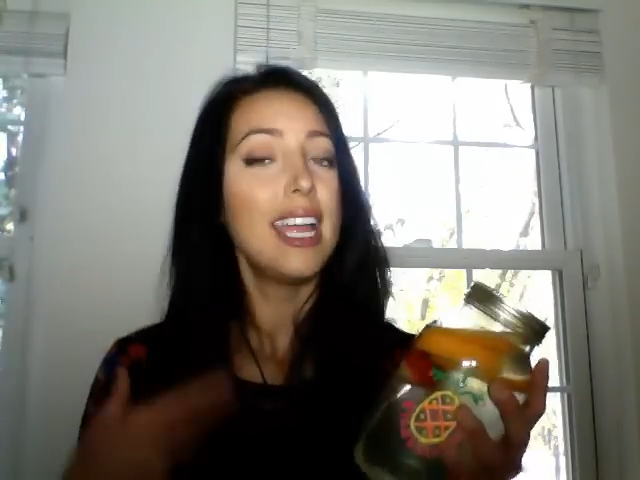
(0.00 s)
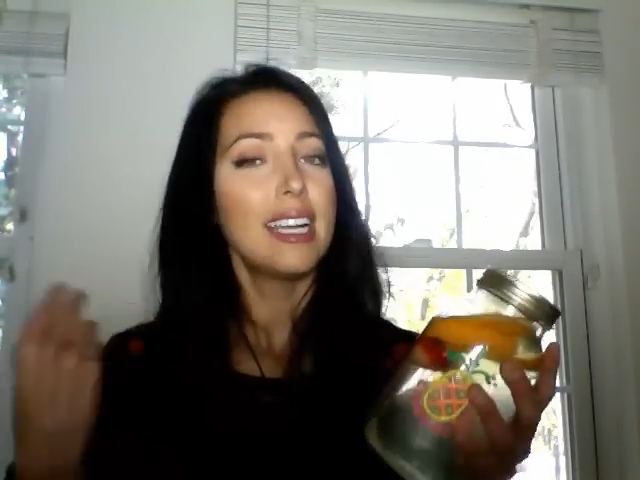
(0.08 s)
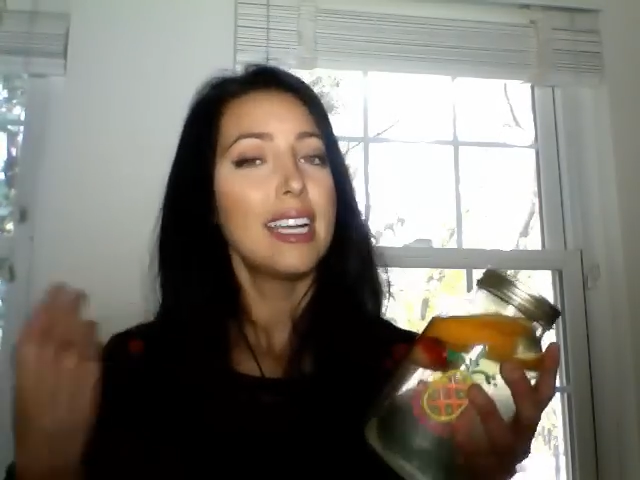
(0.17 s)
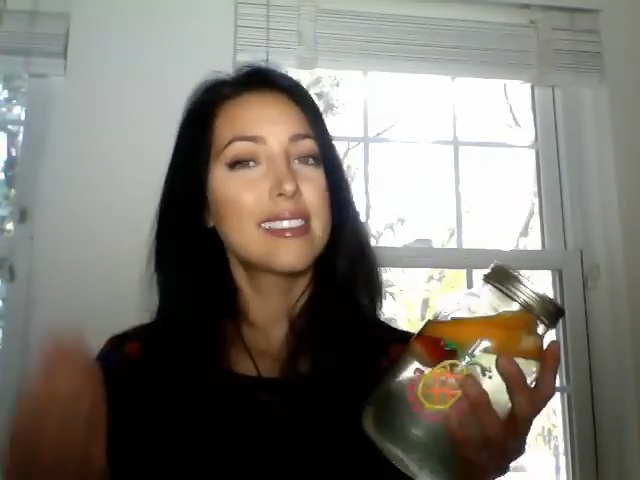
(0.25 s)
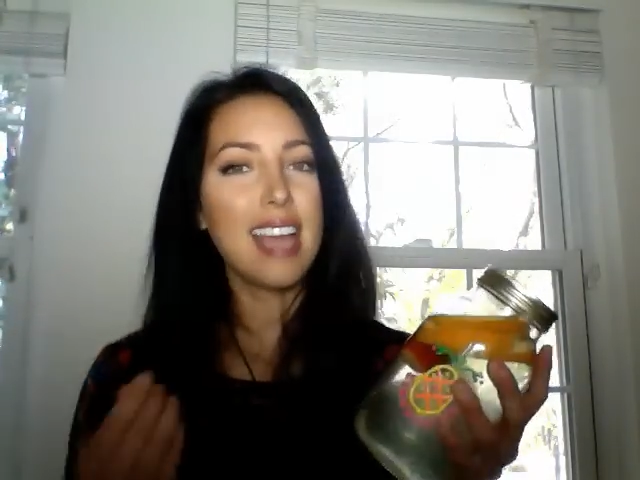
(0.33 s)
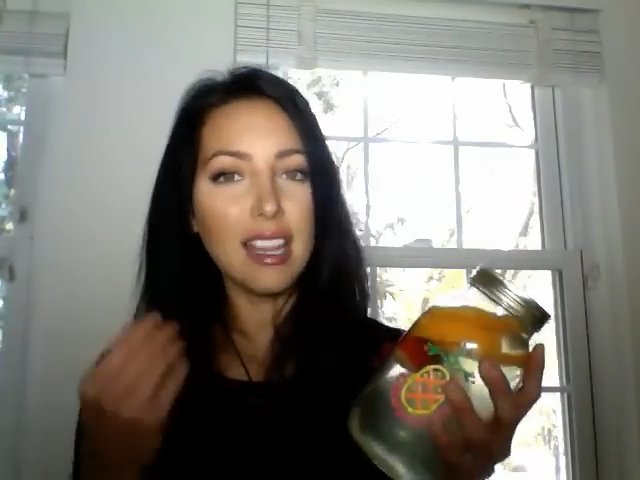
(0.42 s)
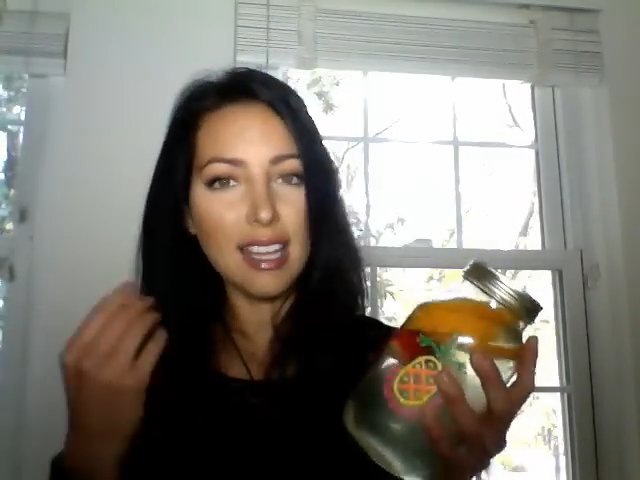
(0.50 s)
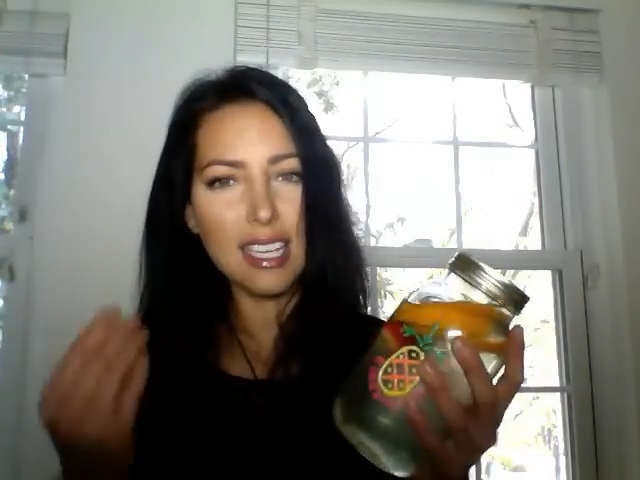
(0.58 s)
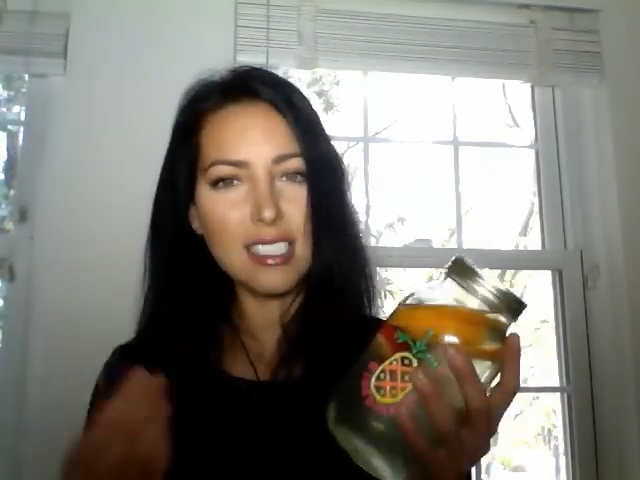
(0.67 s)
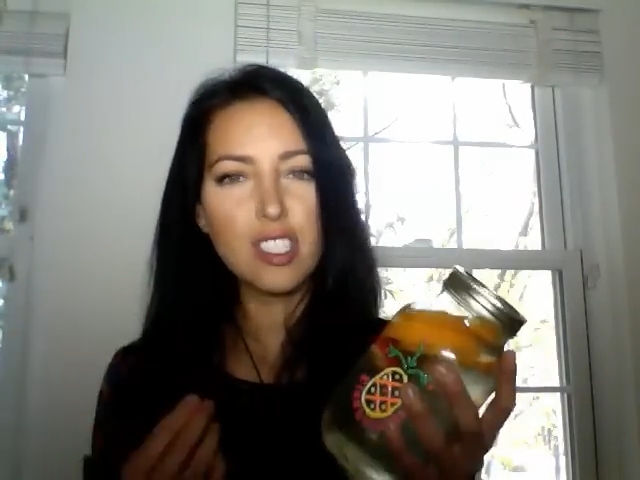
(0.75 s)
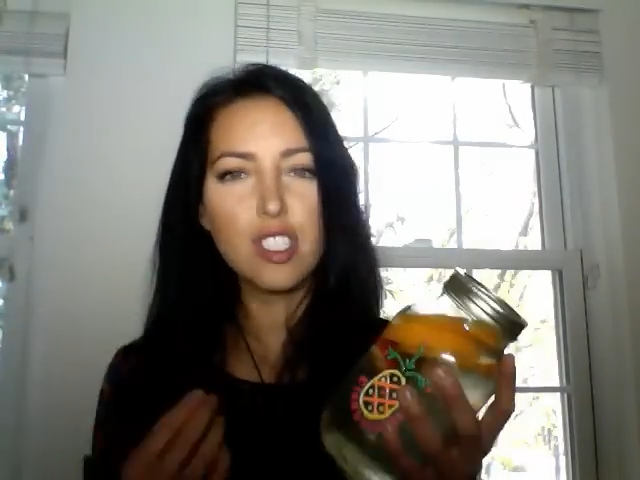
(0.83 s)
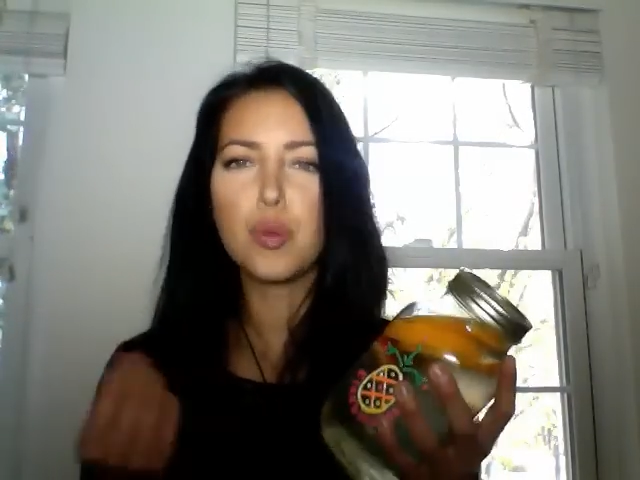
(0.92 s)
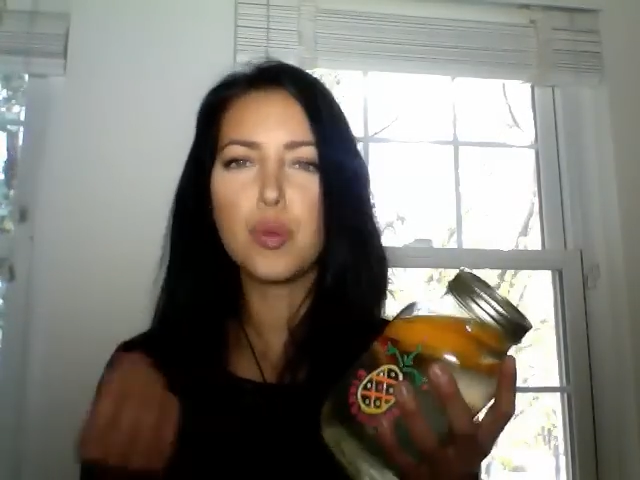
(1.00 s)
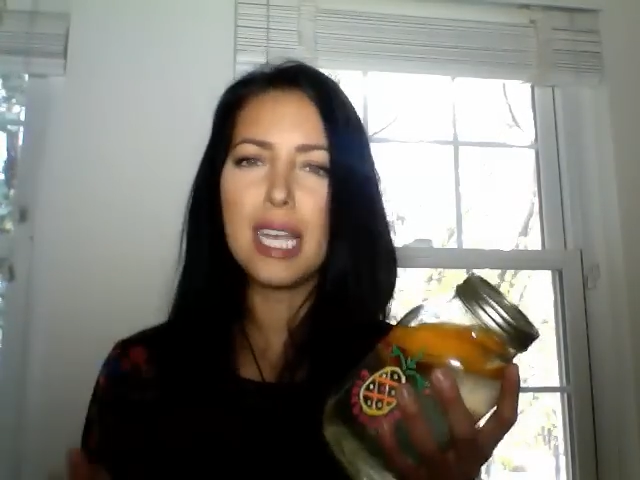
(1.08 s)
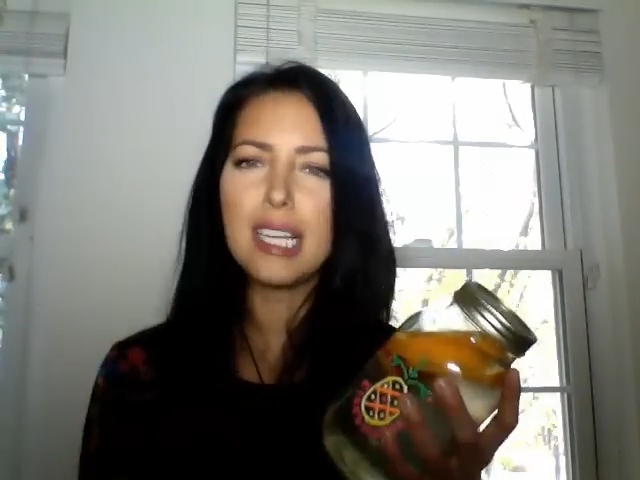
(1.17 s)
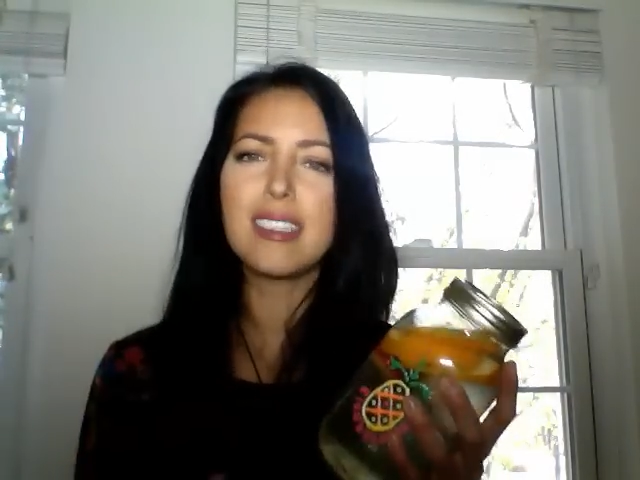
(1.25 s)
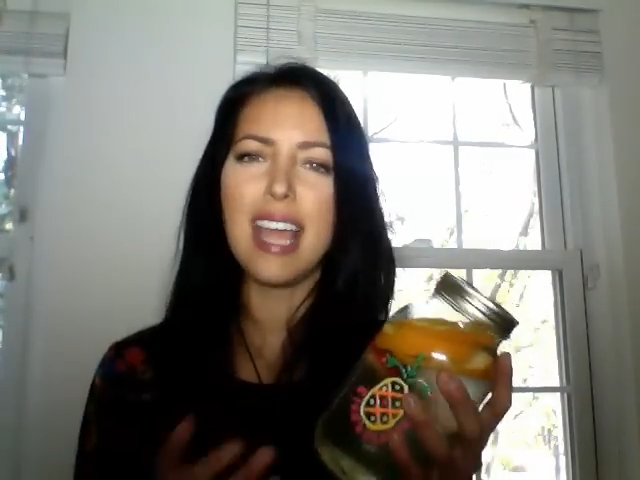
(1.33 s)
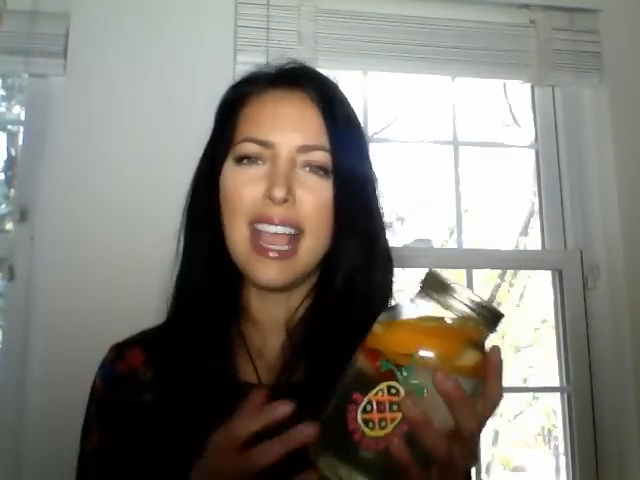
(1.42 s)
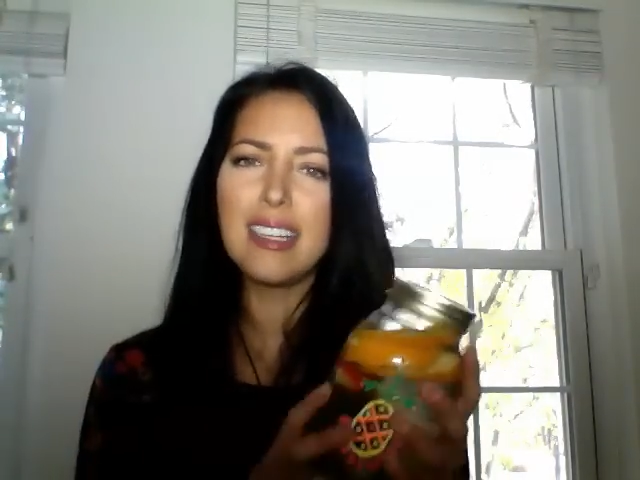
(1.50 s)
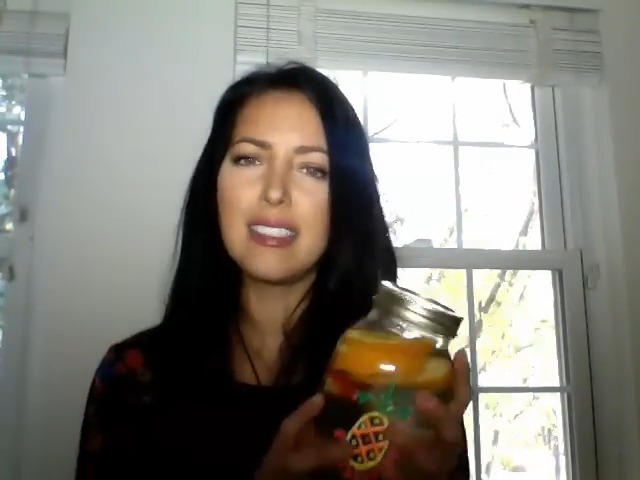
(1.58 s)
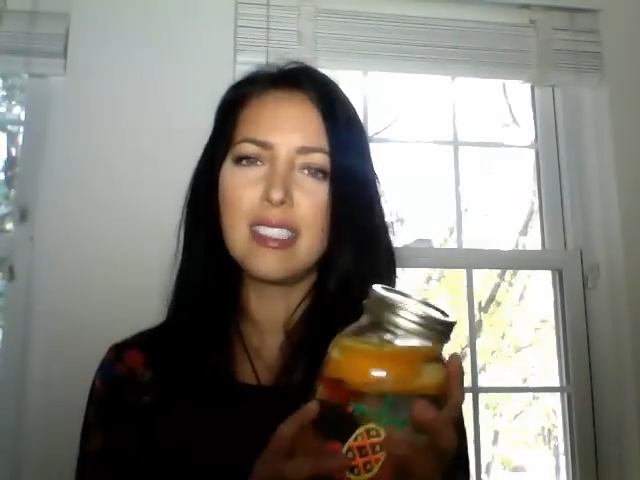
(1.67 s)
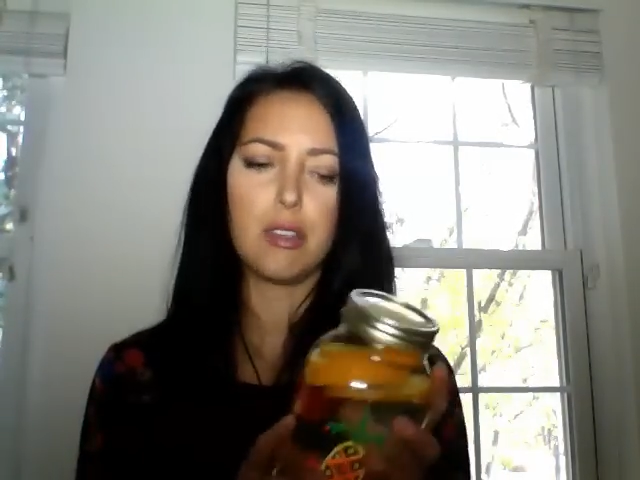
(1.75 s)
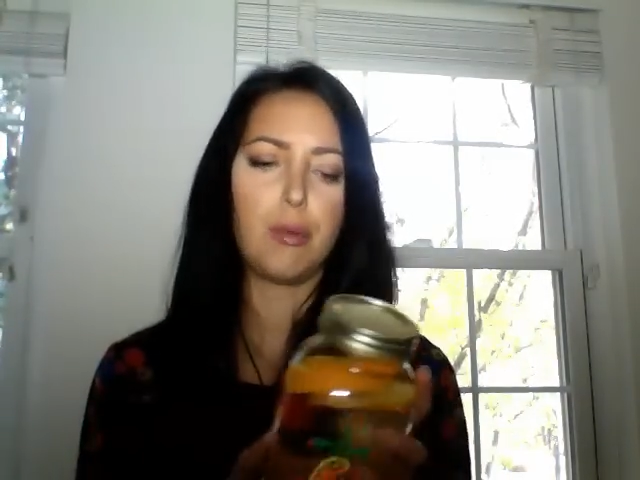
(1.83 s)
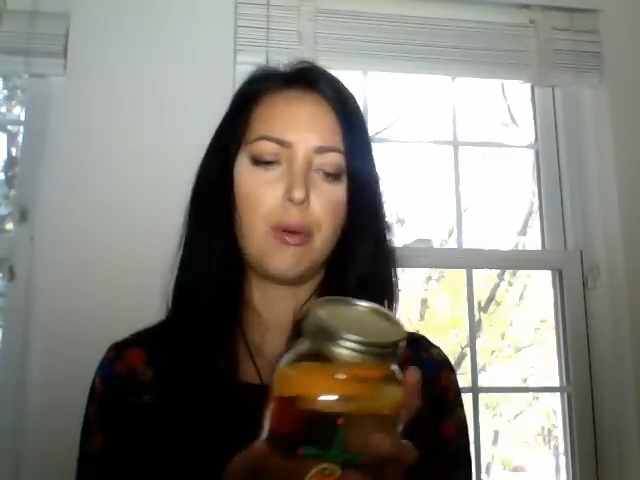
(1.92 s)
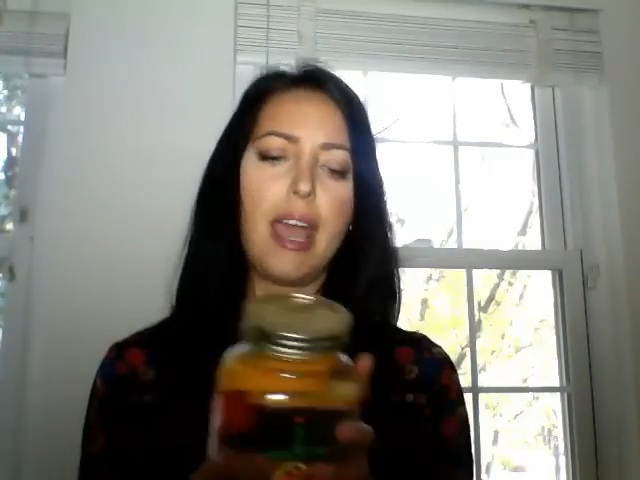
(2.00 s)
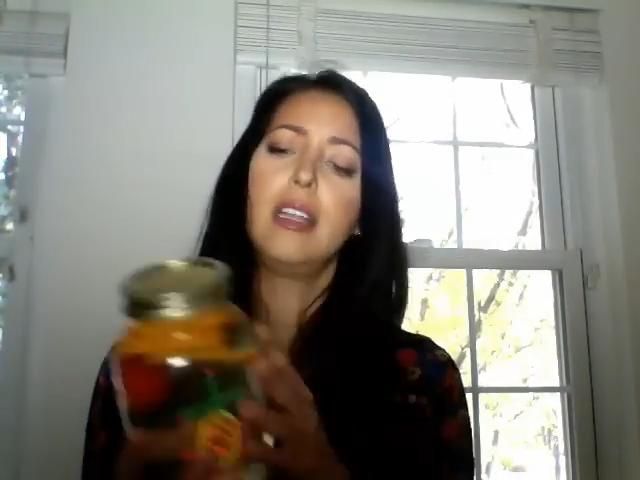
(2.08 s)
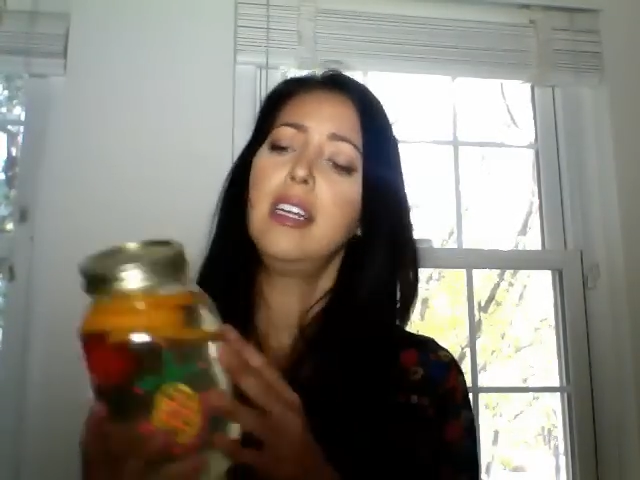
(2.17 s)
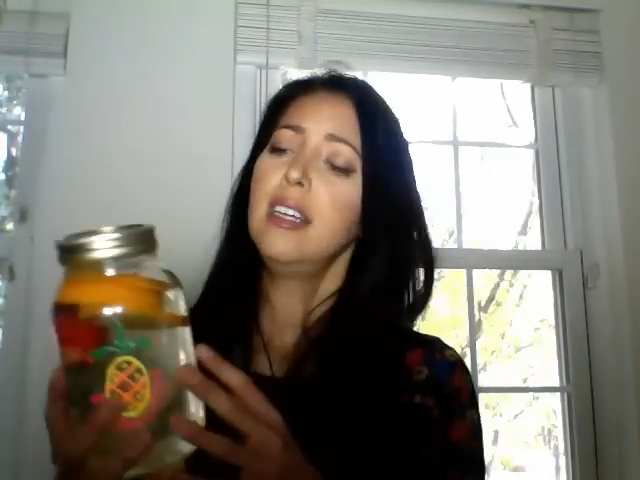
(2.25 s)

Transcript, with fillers: it's got like a sweet taste to it.